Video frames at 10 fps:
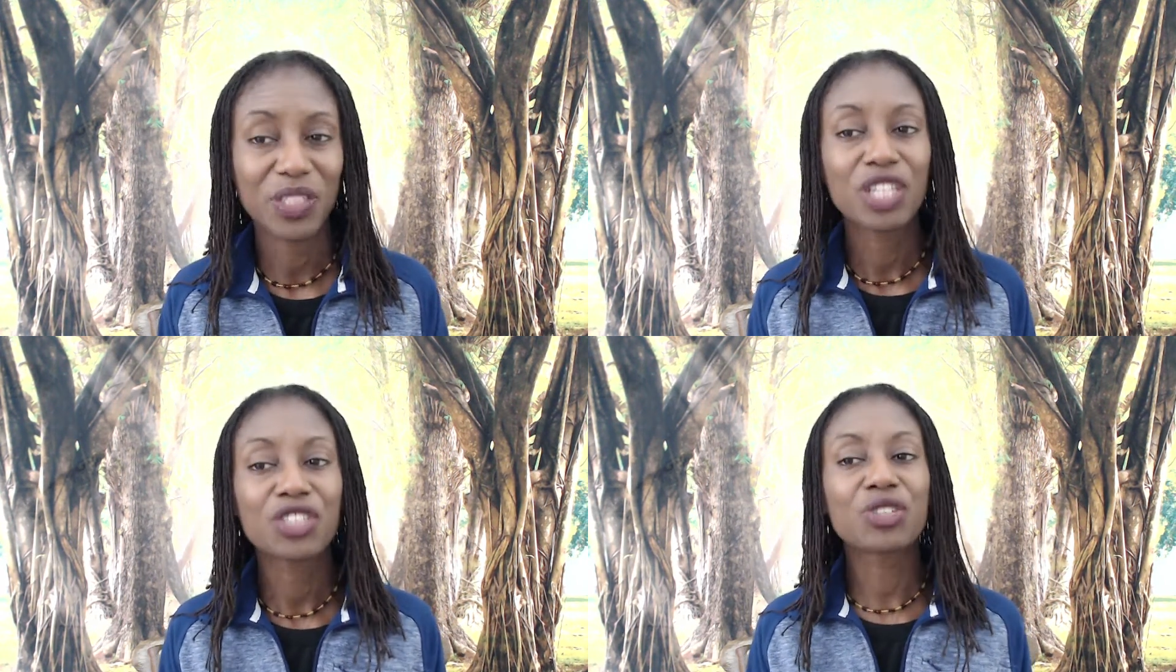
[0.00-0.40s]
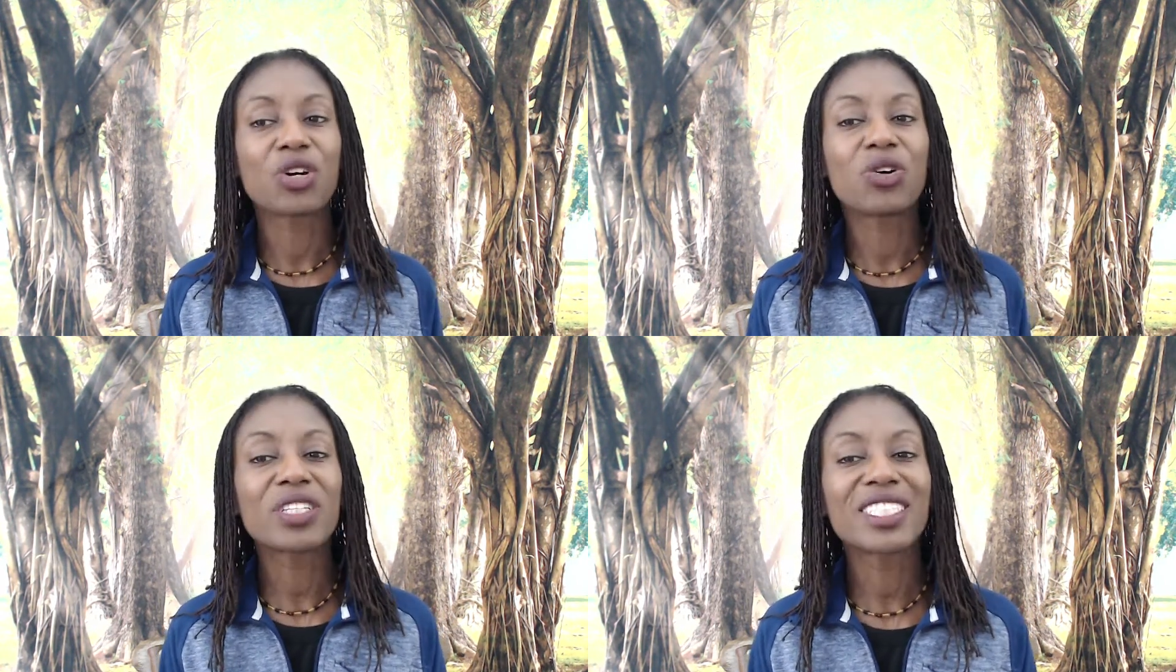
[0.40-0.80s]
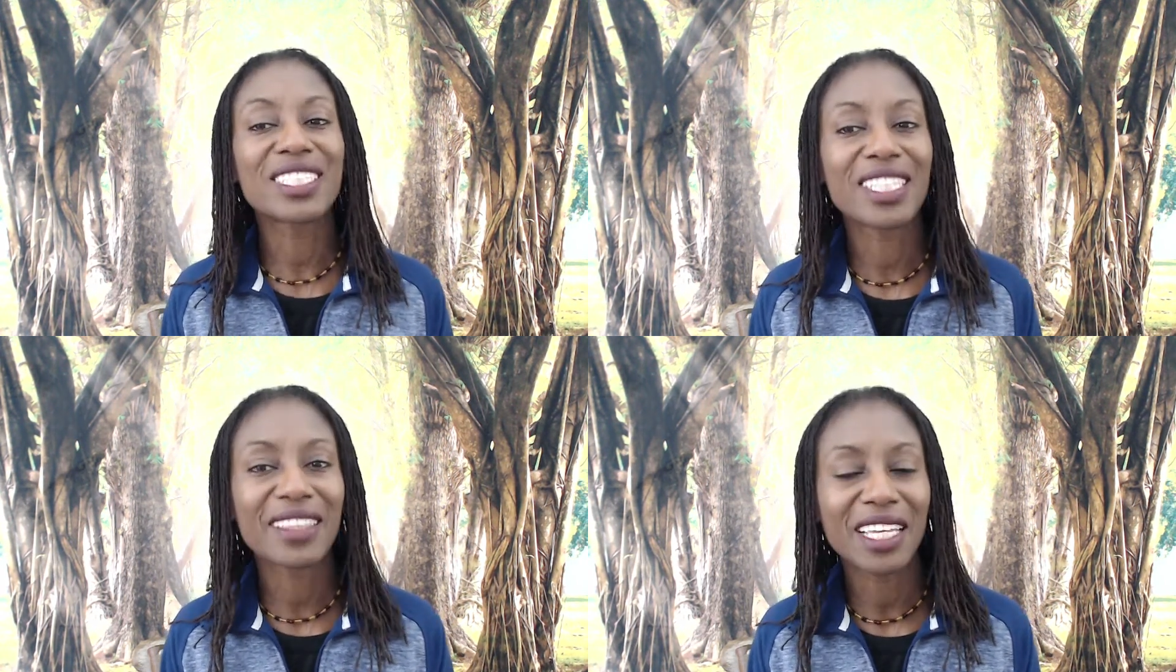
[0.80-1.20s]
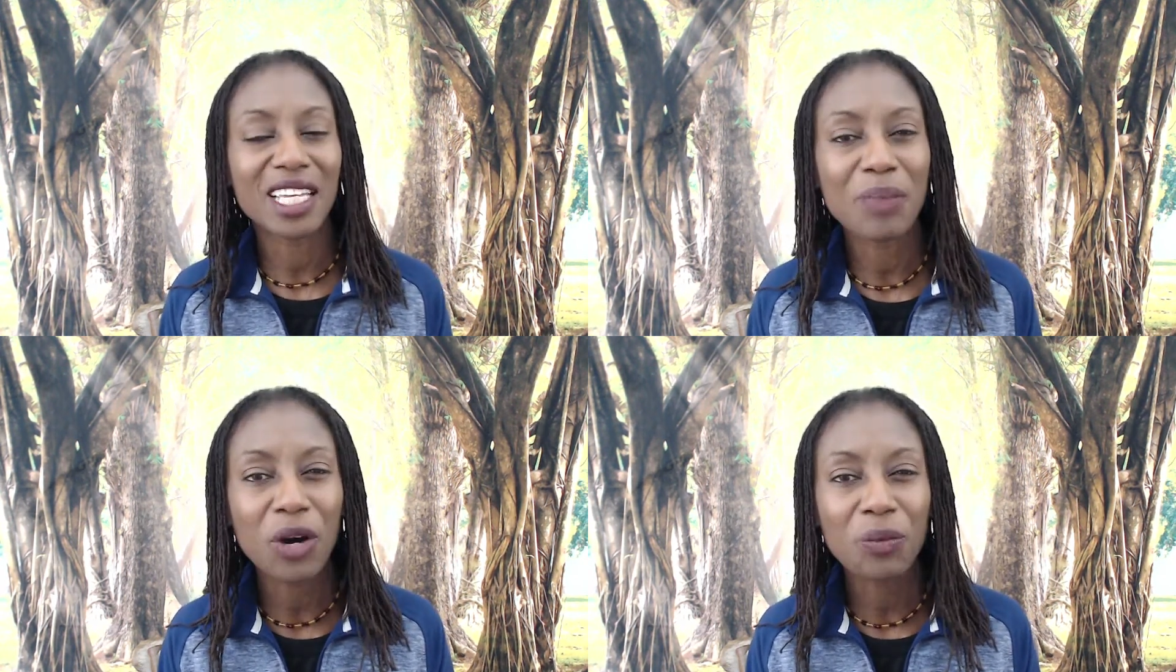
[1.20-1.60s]
Your goal is to think
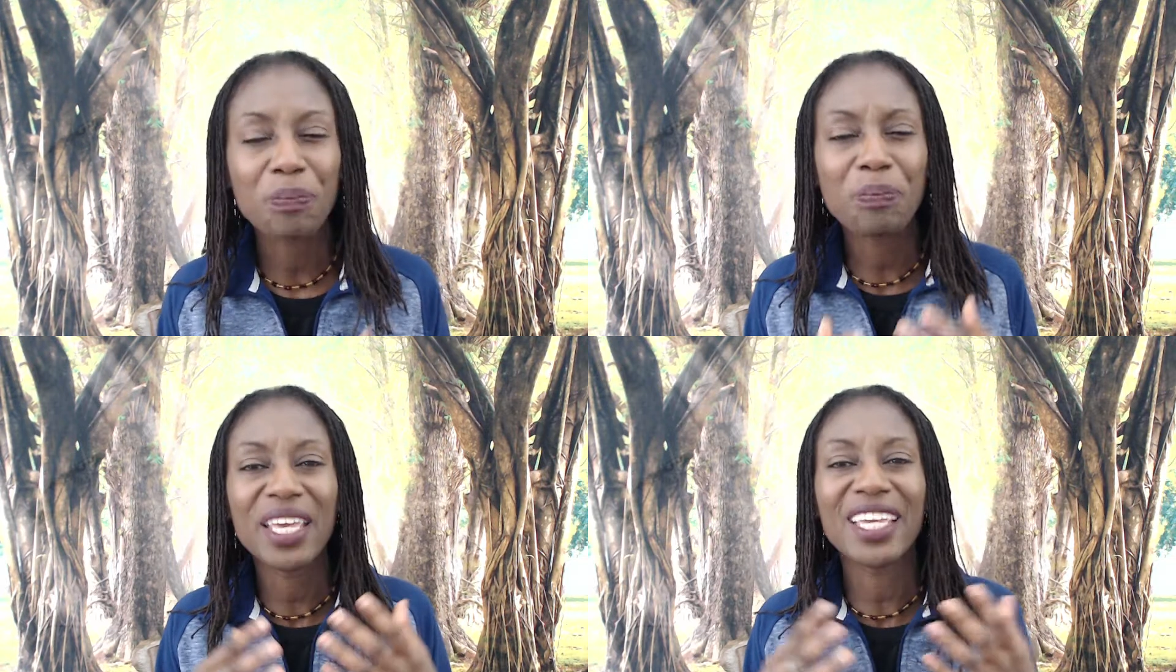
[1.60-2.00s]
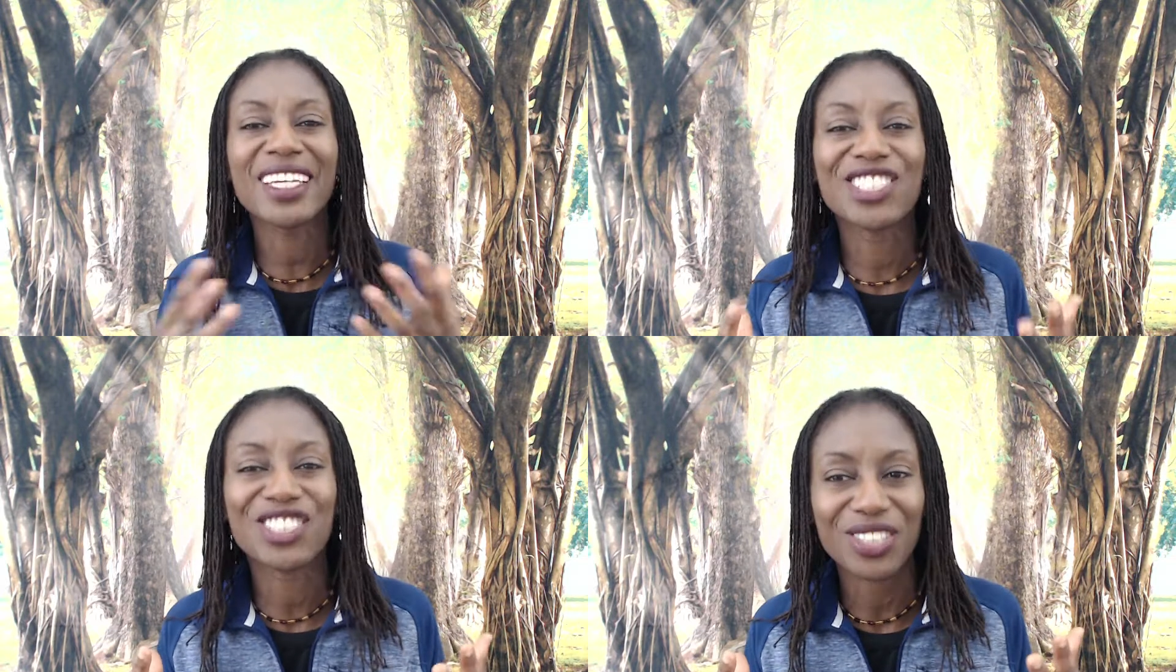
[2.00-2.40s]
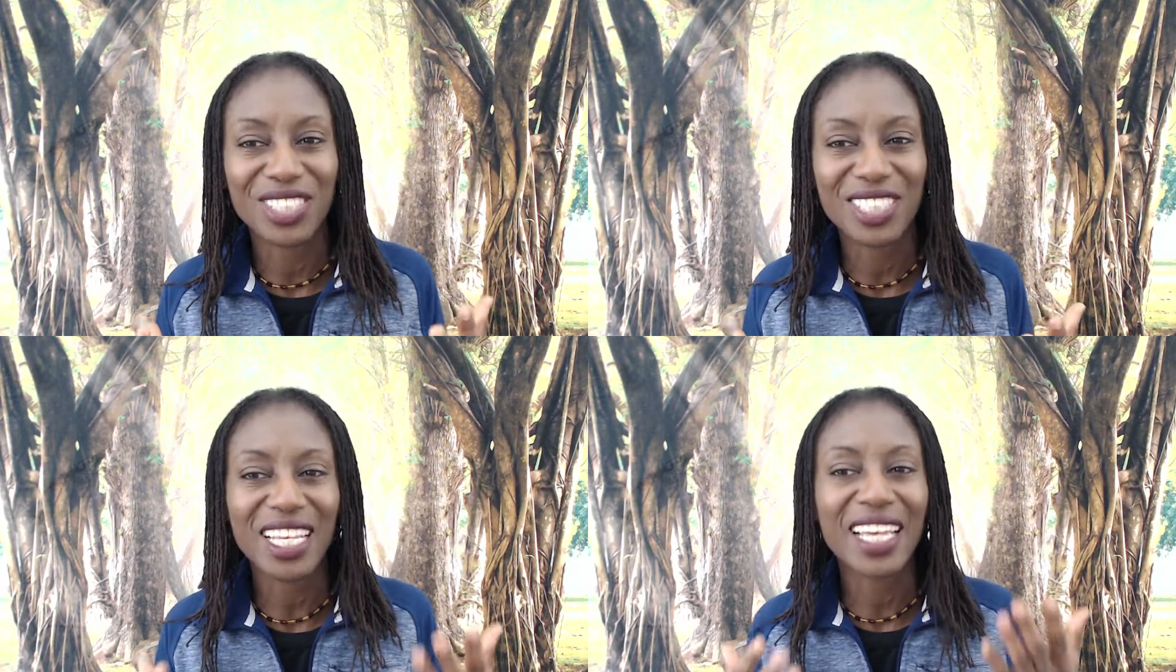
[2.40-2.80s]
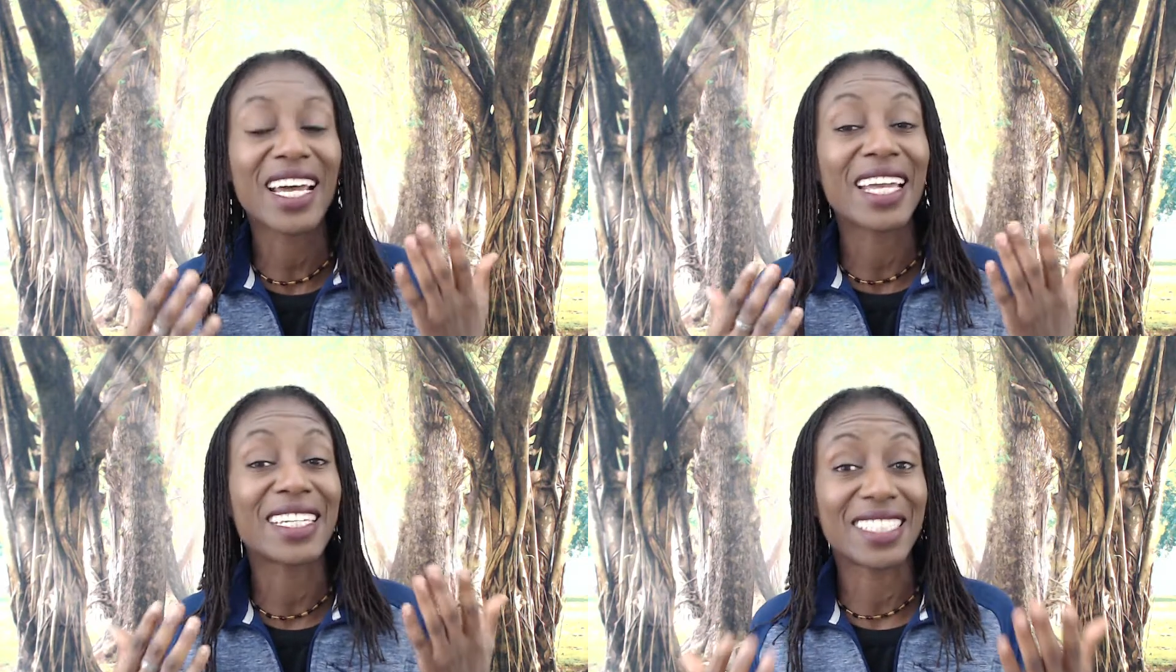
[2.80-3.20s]
about pictures and
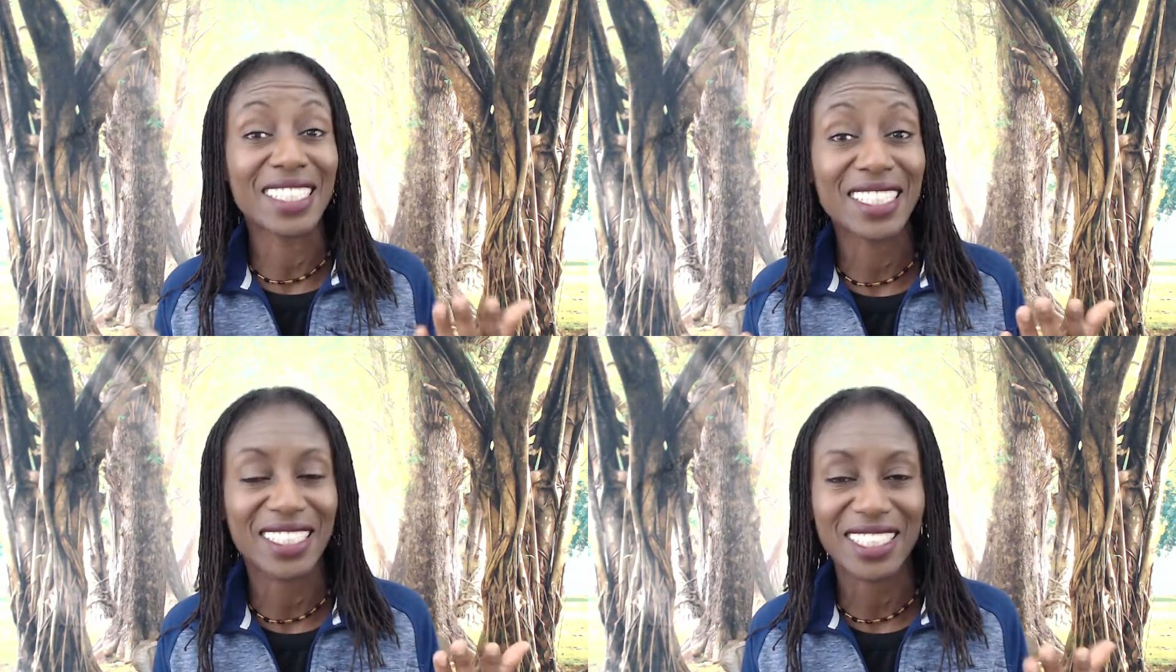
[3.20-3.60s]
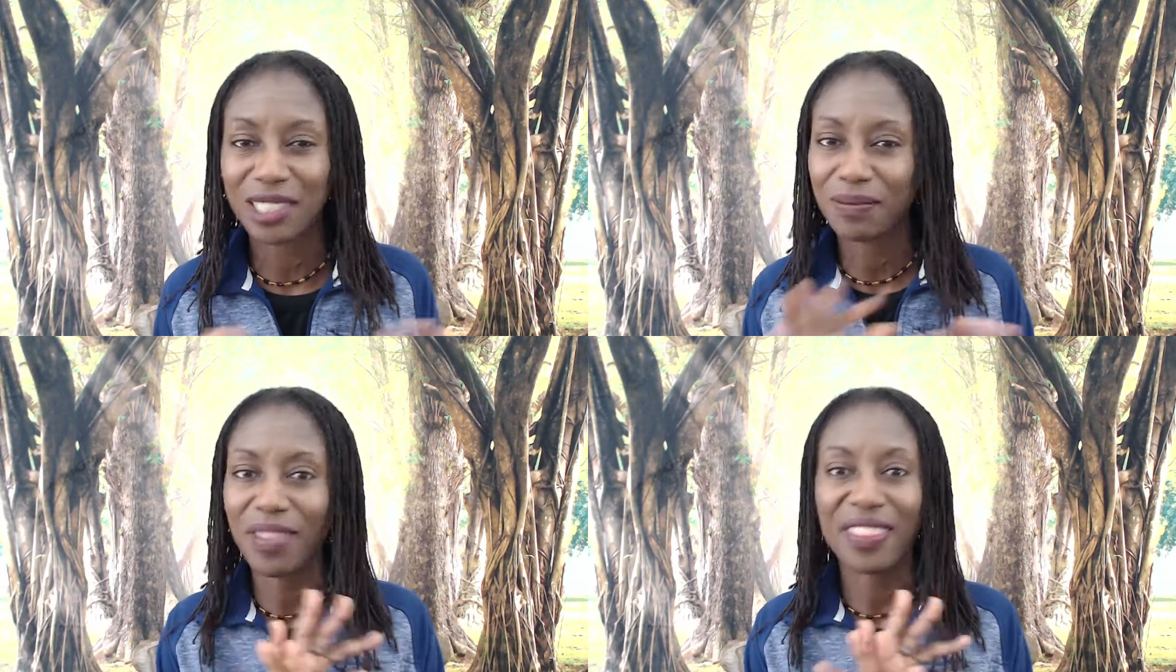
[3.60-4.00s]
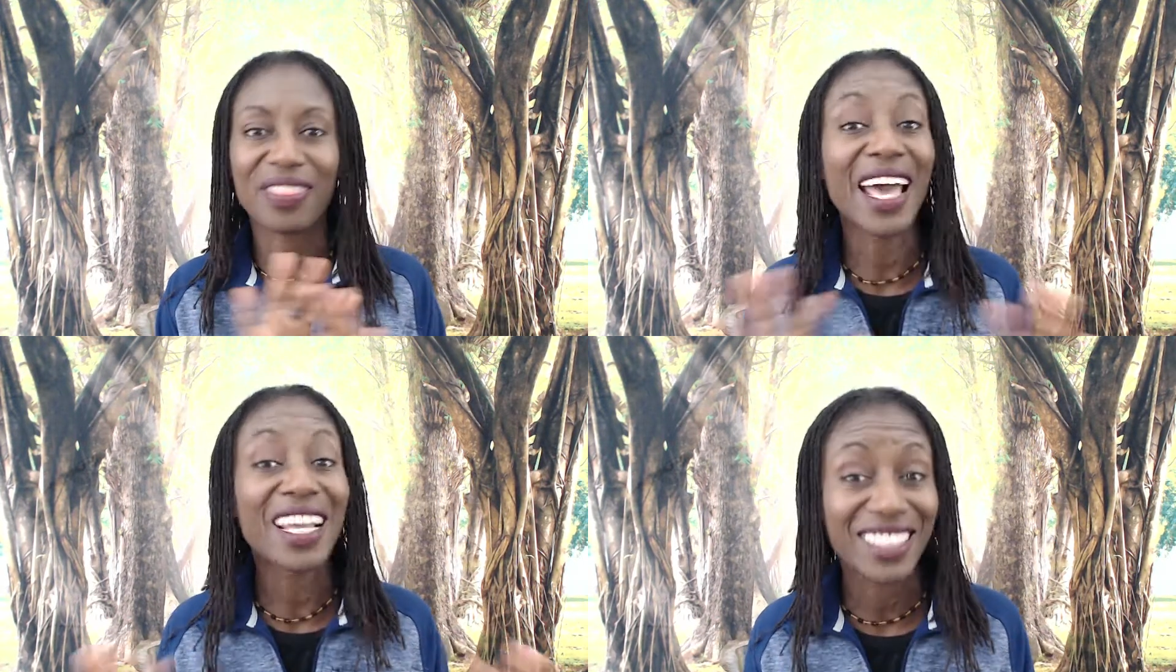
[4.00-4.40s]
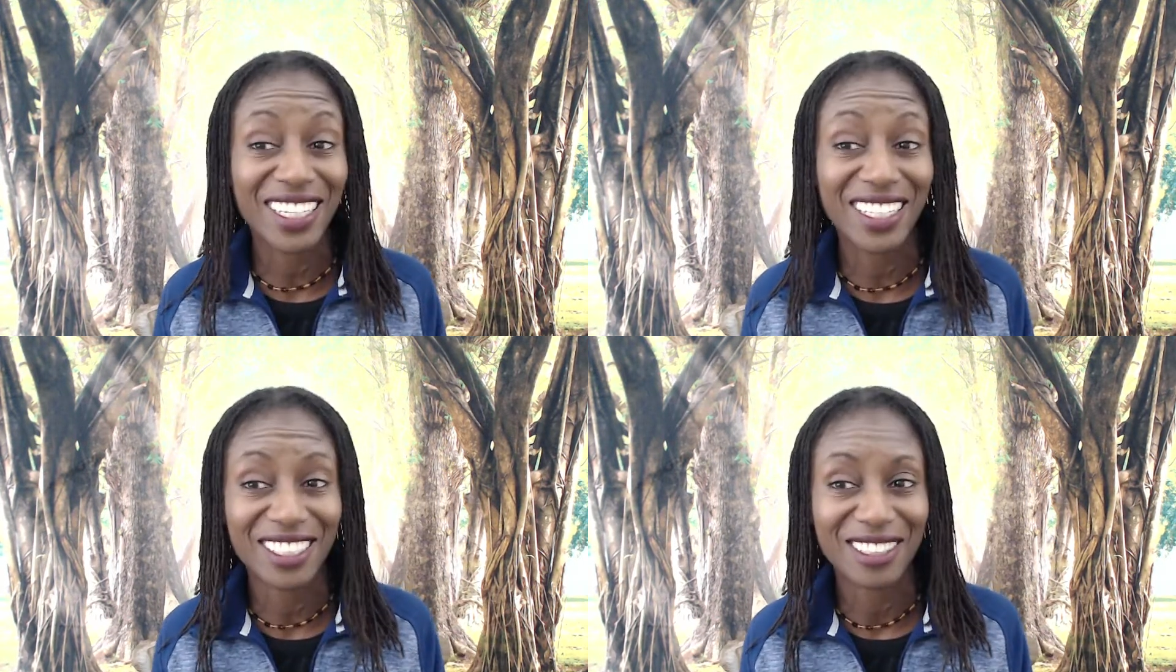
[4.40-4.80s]
ideas. That's
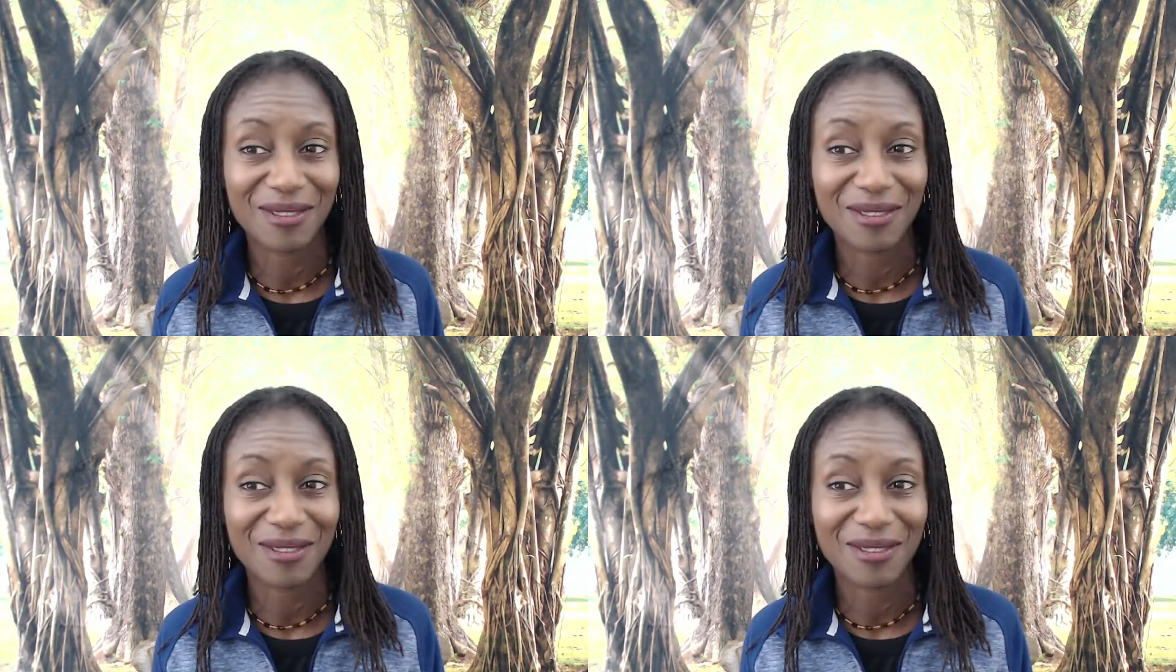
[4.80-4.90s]
it.